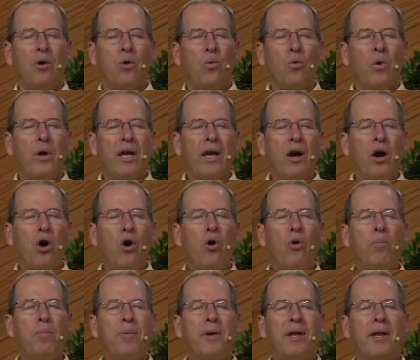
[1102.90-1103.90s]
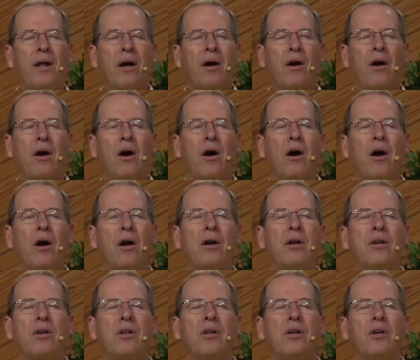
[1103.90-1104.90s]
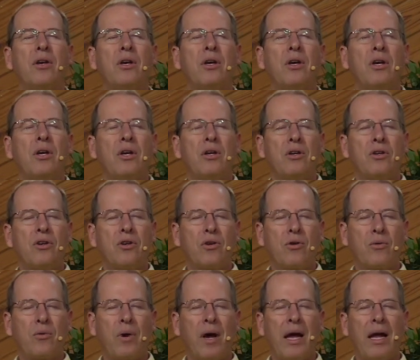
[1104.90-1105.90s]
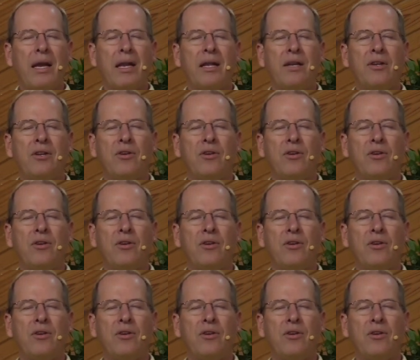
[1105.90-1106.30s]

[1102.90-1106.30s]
we open our heart to gratitude.